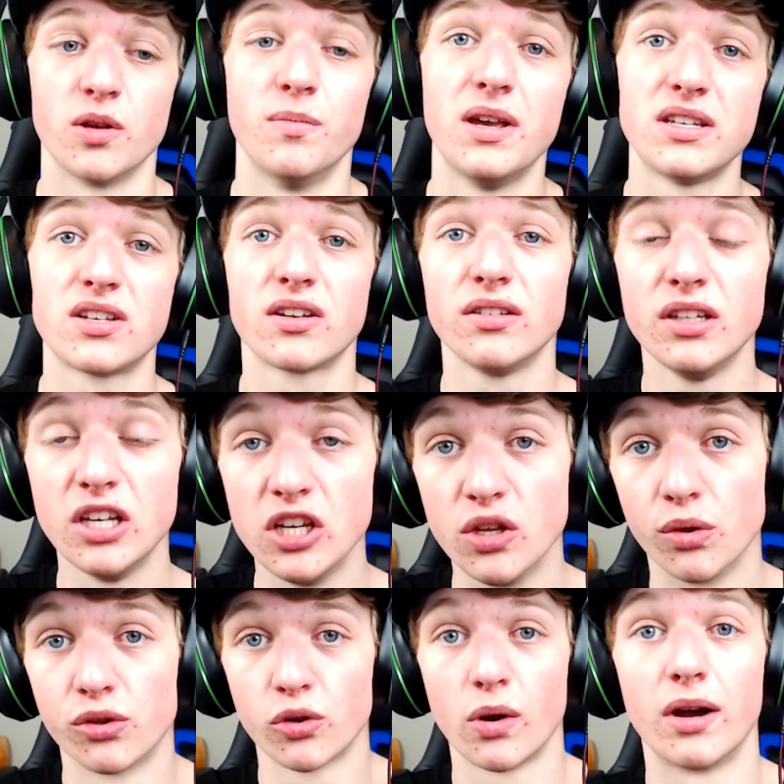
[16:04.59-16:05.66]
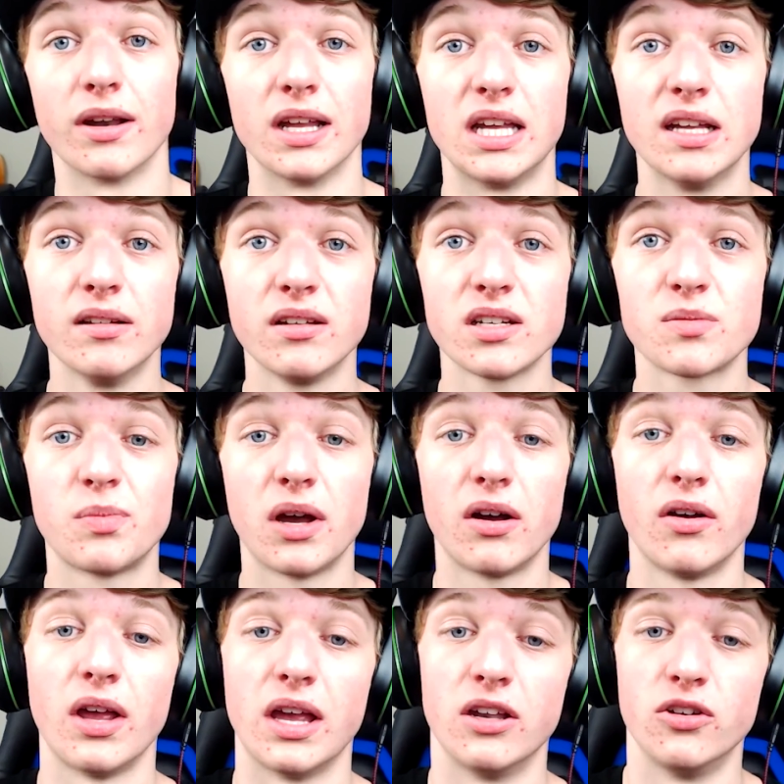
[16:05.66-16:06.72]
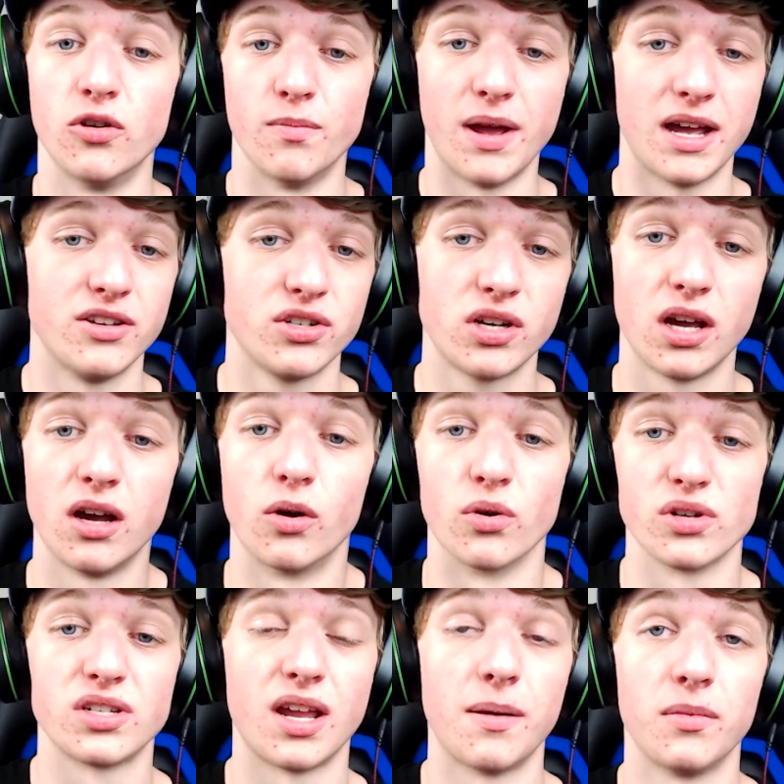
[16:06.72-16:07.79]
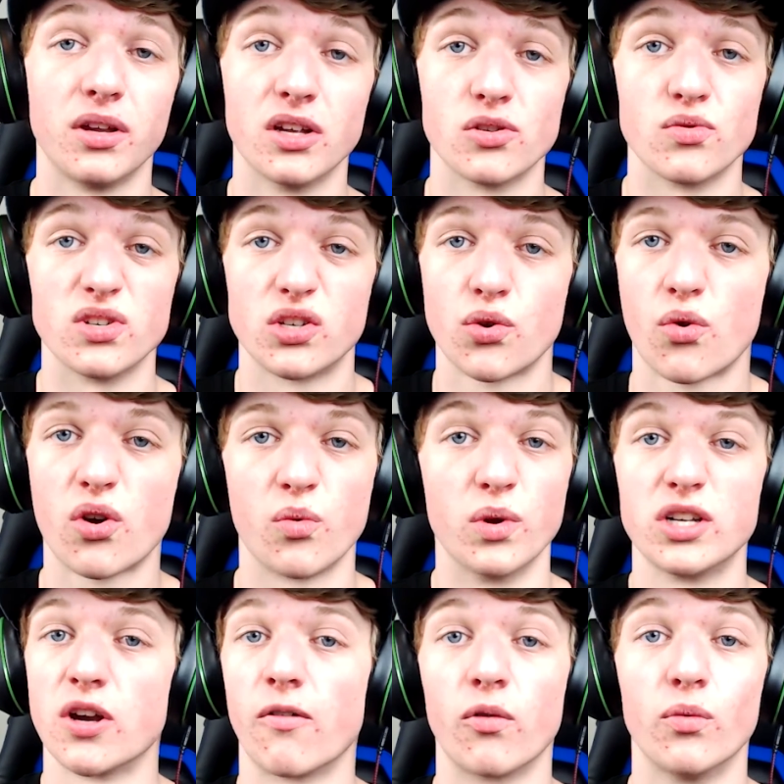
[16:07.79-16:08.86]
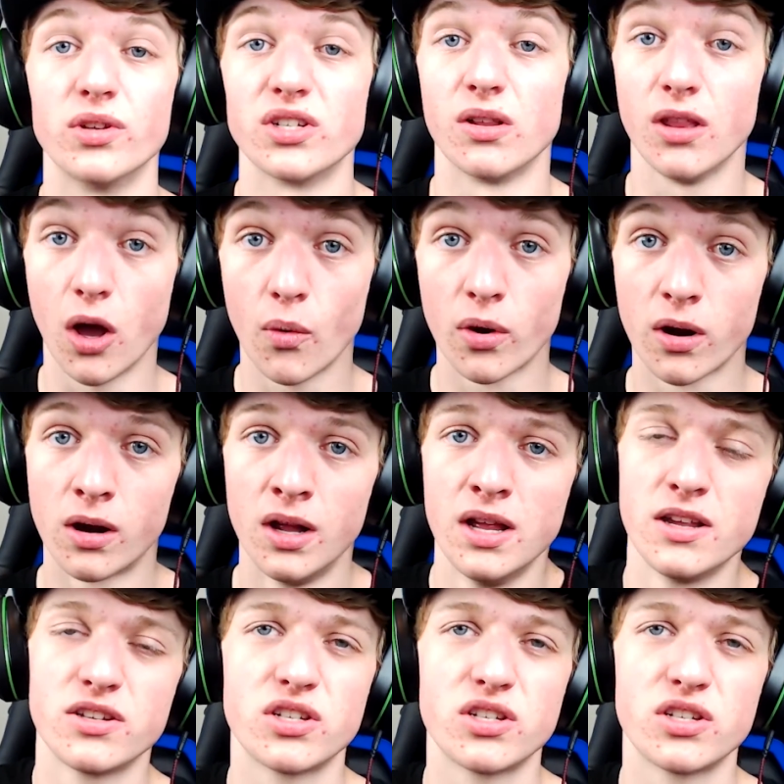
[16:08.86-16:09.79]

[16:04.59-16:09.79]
So basically, you throw out a healing spell and your magicka or stamina gets restored, whichever one's lower.